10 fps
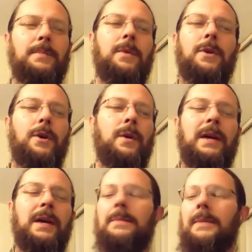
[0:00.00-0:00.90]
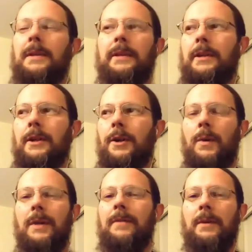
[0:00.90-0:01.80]
tomorrow had the ability to go
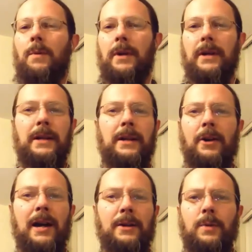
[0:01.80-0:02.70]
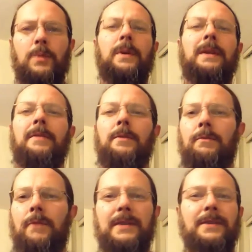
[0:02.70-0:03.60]
wherever they wanted and interact with
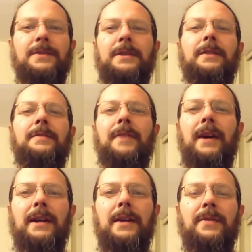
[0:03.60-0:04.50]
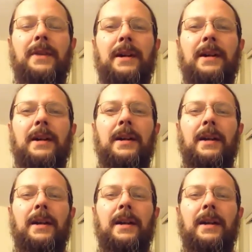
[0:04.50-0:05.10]
whatever races they could find out there